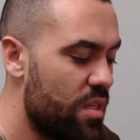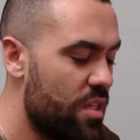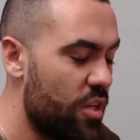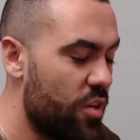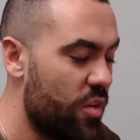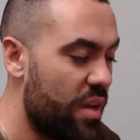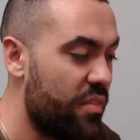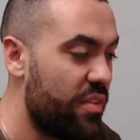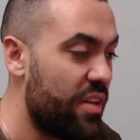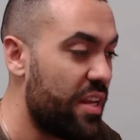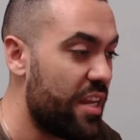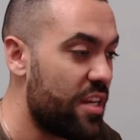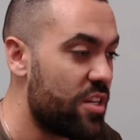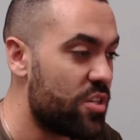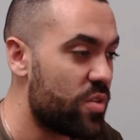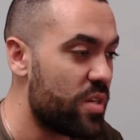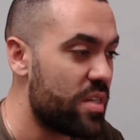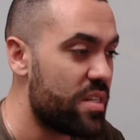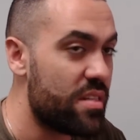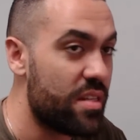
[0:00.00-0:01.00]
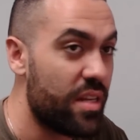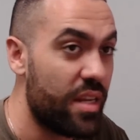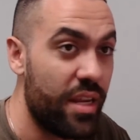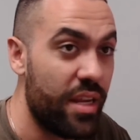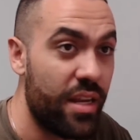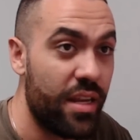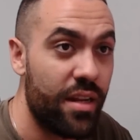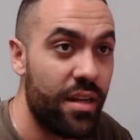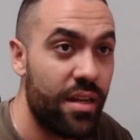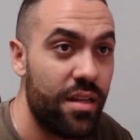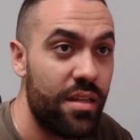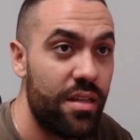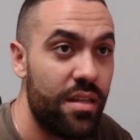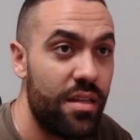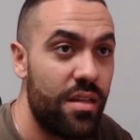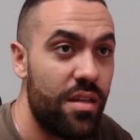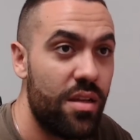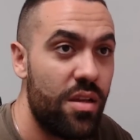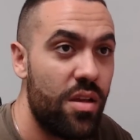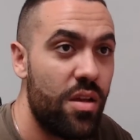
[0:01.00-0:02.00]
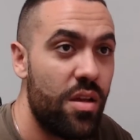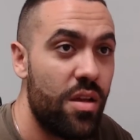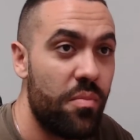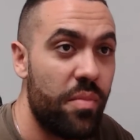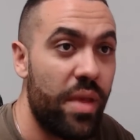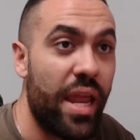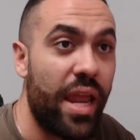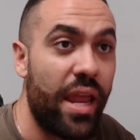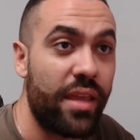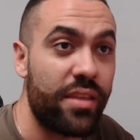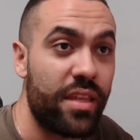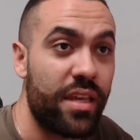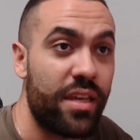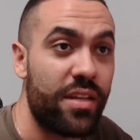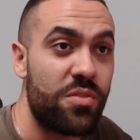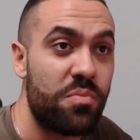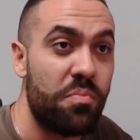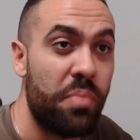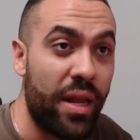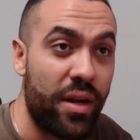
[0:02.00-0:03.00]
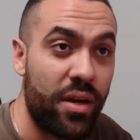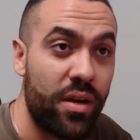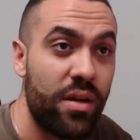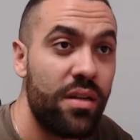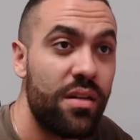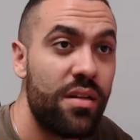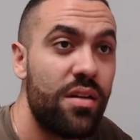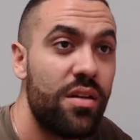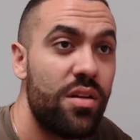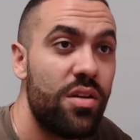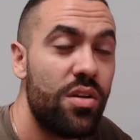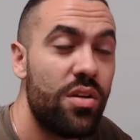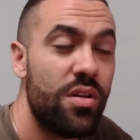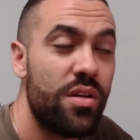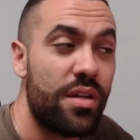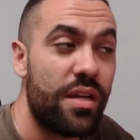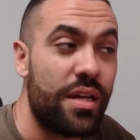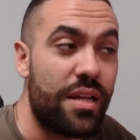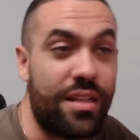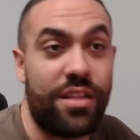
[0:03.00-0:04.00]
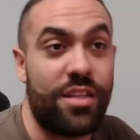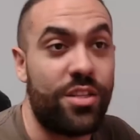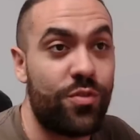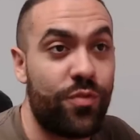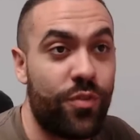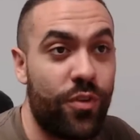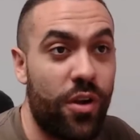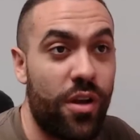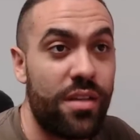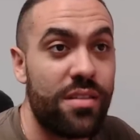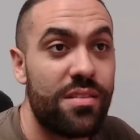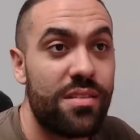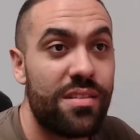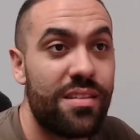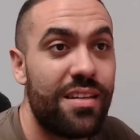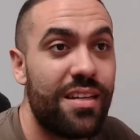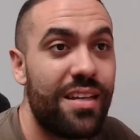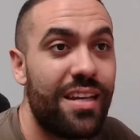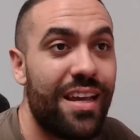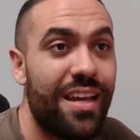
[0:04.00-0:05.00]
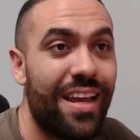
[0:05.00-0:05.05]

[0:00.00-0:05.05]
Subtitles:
have an interest in making things better, at least for us.